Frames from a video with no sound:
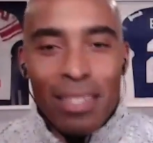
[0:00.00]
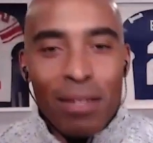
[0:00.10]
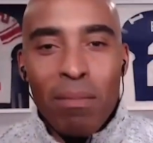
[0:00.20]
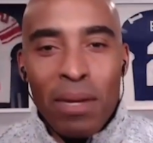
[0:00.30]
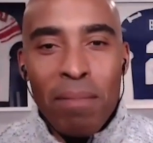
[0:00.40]
us a
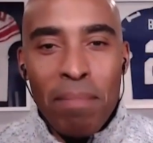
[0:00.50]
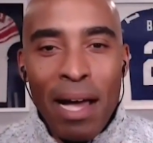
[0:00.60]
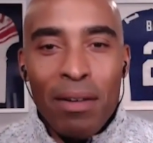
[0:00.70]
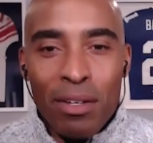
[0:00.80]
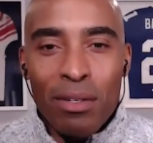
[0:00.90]
little bit
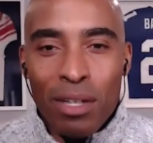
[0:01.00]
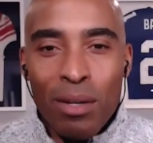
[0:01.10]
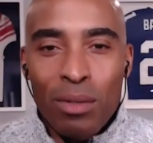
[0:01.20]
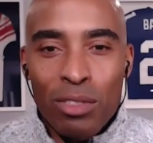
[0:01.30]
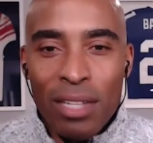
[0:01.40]
about your
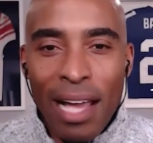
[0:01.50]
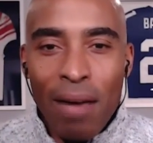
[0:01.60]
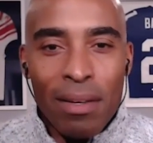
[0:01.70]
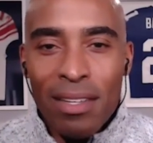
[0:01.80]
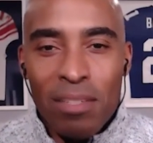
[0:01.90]
coach and
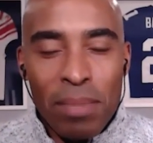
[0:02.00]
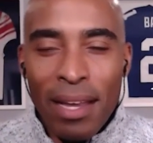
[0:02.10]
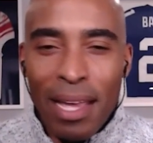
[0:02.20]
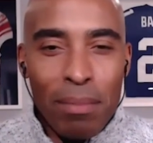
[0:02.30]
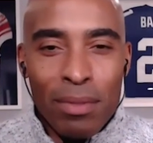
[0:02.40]
how he's
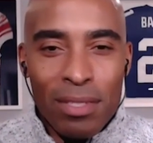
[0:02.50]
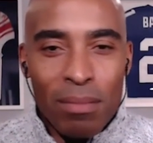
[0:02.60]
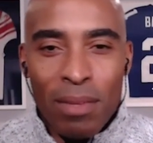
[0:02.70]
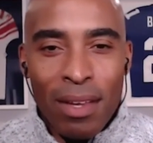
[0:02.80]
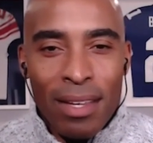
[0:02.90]
been able
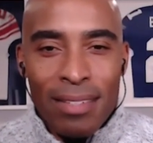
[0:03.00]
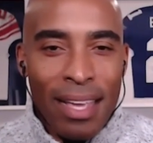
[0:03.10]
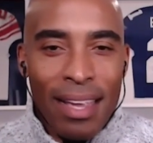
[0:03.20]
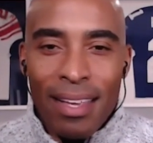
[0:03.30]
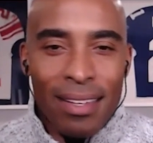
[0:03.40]
to
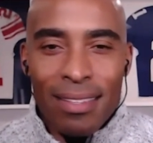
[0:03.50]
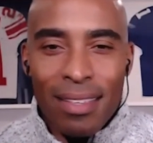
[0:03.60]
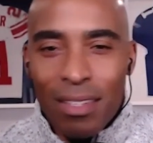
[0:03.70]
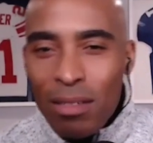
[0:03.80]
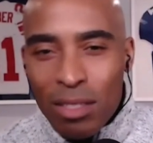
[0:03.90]
take
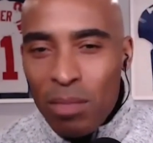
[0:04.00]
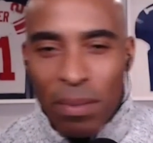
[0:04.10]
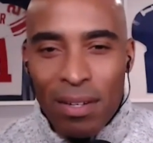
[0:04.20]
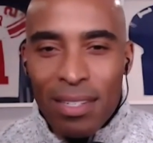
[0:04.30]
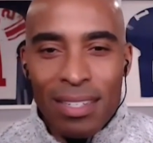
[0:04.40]
little
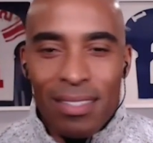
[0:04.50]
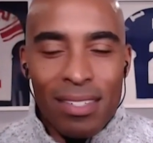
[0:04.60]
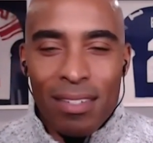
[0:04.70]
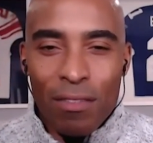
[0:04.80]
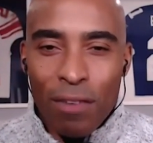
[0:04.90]

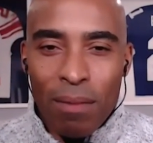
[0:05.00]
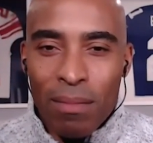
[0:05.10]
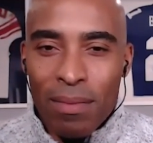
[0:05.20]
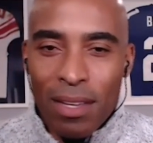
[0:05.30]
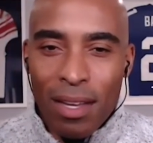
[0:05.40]
experience
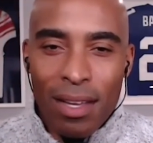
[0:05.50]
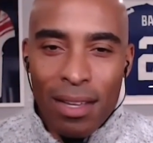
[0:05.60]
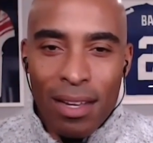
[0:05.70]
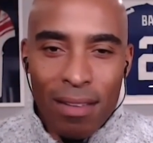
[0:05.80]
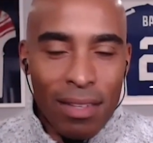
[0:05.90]
from
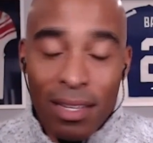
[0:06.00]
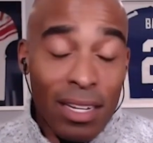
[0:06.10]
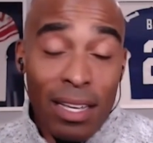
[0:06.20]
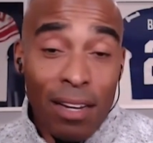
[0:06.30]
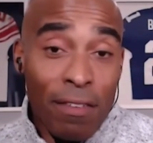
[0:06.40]
in
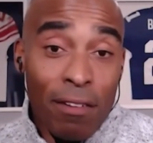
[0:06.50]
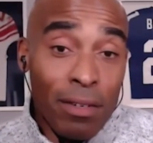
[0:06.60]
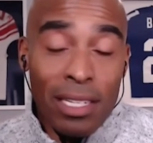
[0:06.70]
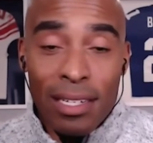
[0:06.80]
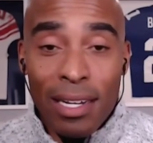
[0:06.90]
the NFL,
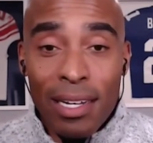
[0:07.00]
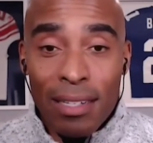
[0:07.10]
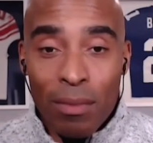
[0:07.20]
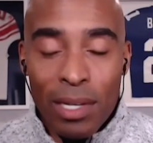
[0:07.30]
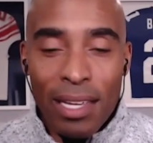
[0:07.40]
really
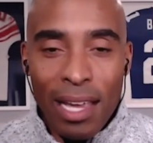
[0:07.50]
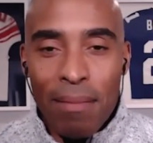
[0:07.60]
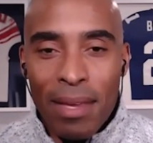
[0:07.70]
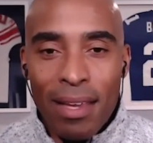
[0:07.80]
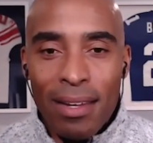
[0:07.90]
none when he
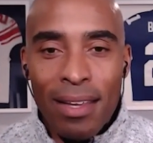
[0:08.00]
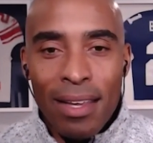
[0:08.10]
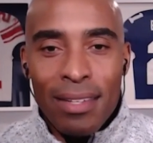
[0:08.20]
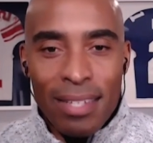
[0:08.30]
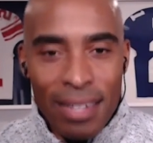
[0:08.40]
came in,
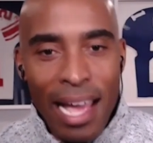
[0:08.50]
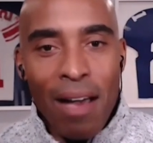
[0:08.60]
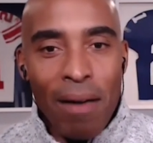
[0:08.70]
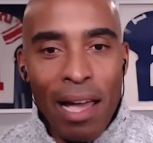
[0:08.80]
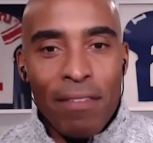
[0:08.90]
to
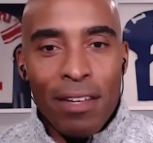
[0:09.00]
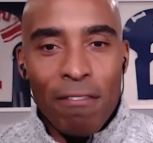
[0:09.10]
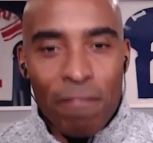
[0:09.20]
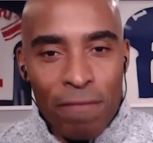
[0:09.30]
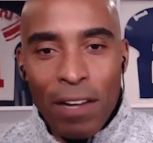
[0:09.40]
now having
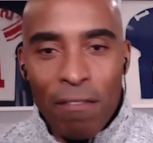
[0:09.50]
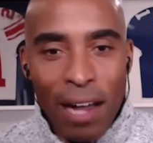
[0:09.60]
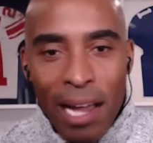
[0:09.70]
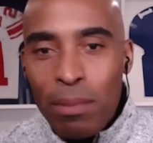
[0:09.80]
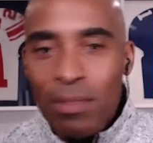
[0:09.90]
a
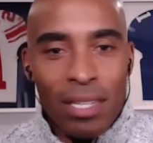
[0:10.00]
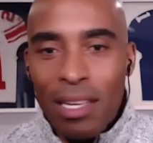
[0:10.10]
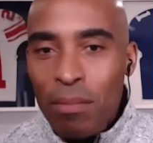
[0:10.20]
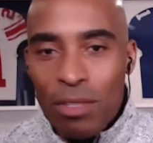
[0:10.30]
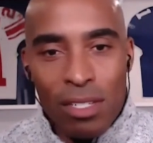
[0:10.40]
viable
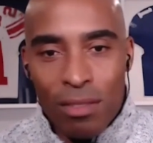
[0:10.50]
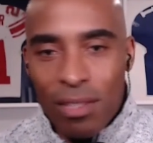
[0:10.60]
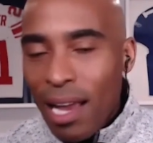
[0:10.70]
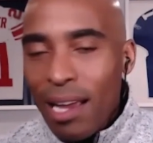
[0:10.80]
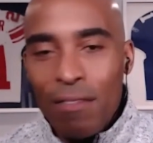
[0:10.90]
team. You're
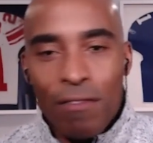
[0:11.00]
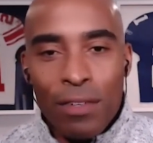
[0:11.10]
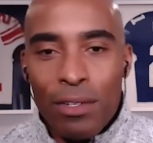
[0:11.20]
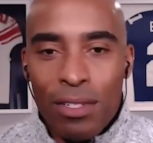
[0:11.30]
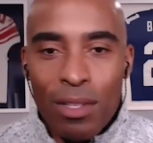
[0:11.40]
tied in
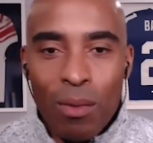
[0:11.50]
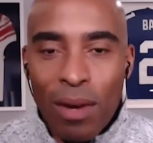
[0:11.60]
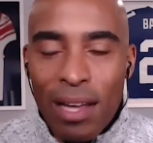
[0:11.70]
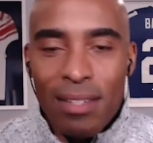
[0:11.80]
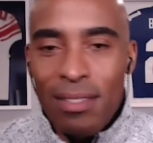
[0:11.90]
first in the
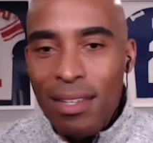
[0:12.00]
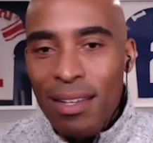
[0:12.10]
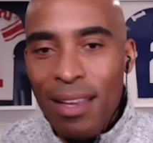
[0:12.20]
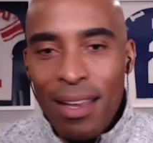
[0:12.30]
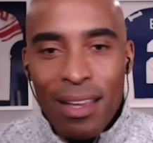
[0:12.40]
West,
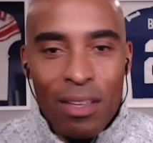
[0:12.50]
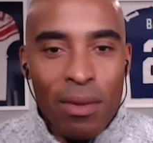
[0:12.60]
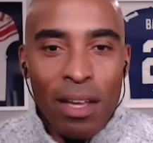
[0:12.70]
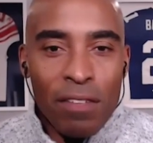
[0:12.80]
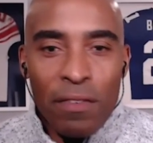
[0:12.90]
and you
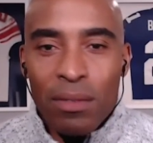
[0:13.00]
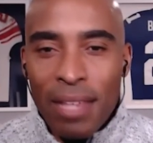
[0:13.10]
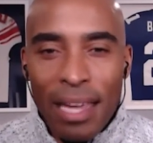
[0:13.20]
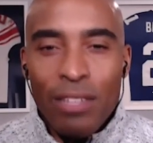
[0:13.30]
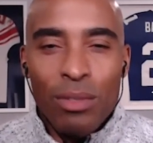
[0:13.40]
guys feel
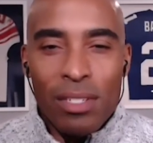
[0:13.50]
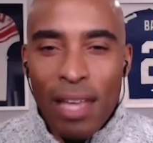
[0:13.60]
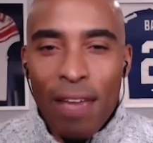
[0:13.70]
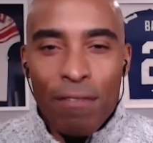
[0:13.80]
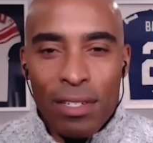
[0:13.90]
dangerous
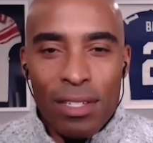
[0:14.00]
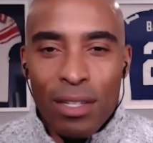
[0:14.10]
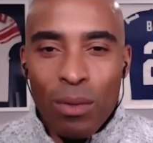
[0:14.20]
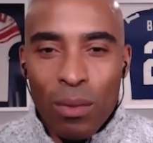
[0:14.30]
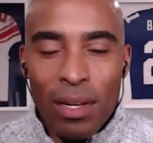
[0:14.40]
every
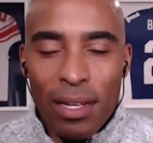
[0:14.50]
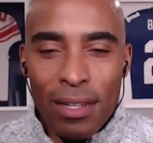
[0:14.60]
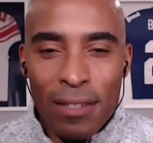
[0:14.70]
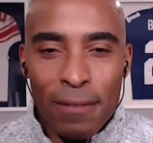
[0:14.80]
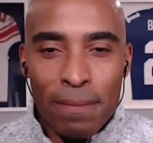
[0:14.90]
single week.